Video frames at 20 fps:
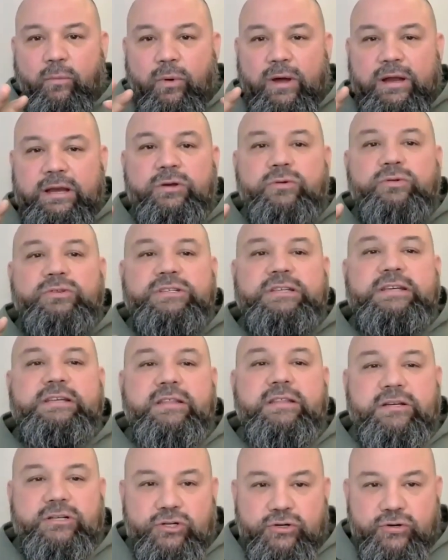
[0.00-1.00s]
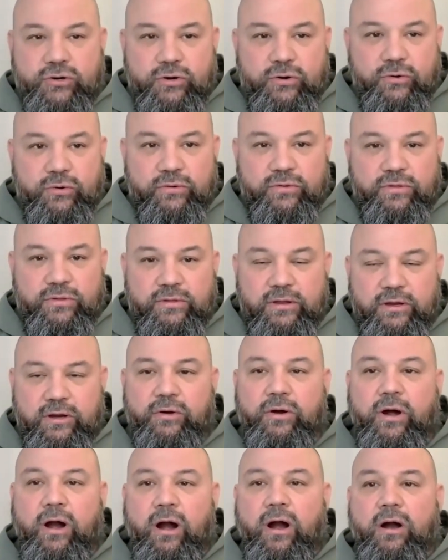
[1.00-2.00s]
when you see the truth,
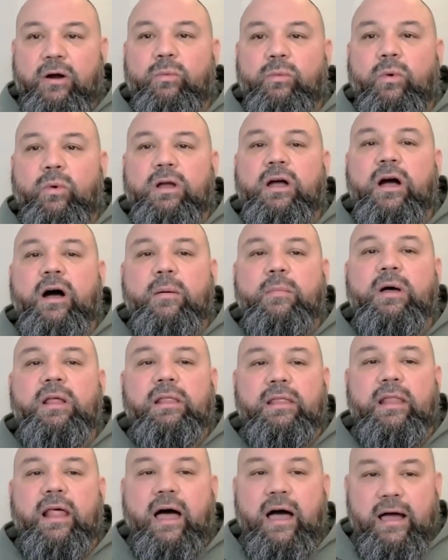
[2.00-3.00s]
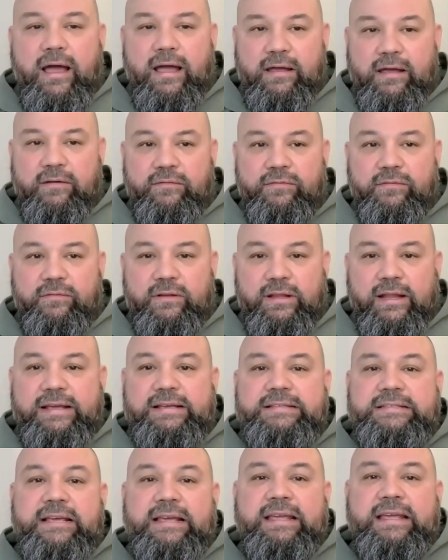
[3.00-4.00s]
your heart will come alive,
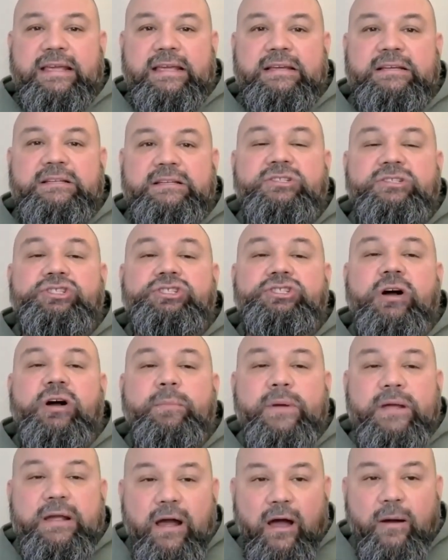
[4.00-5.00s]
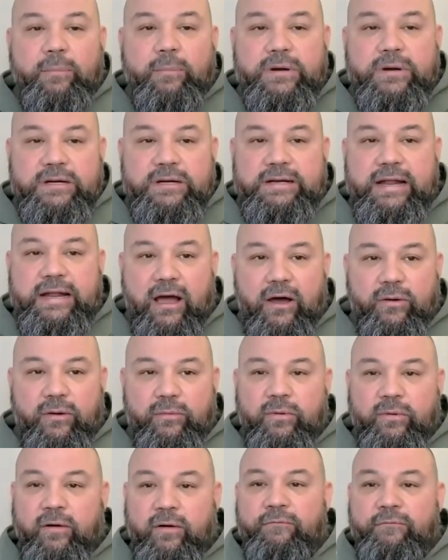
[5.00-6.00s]
like Zacchaeus jumping up and
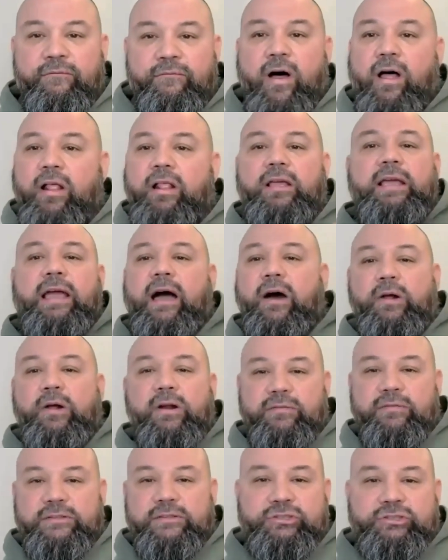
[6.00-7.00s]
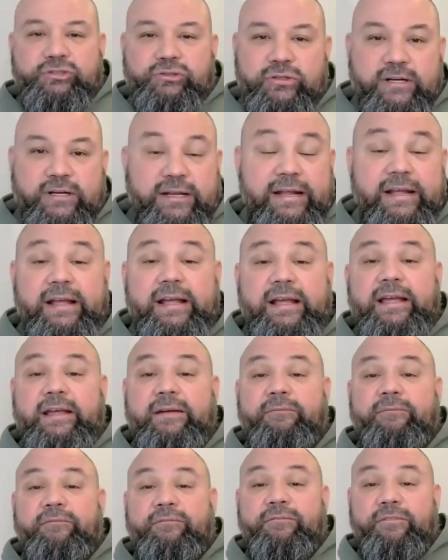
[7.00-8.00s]
down falling out of a tree,
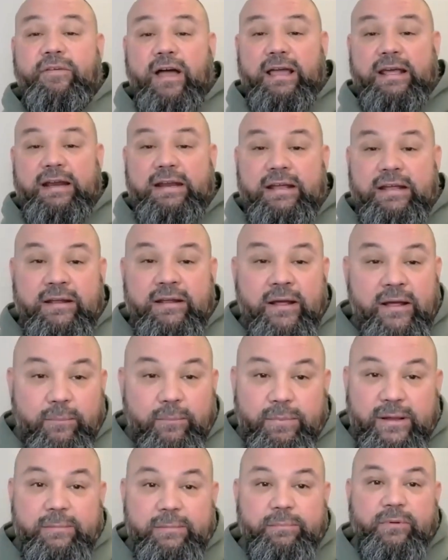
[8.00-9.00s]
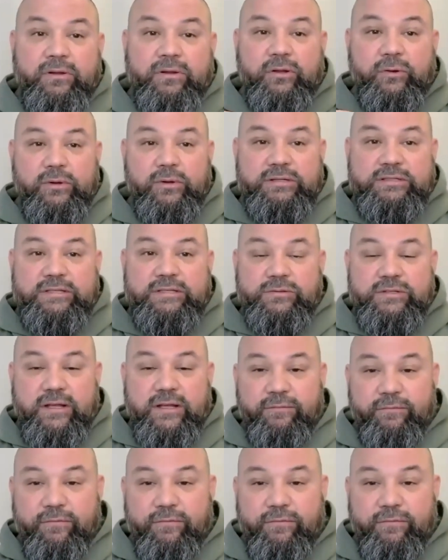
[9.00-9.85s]
inviting people to his house,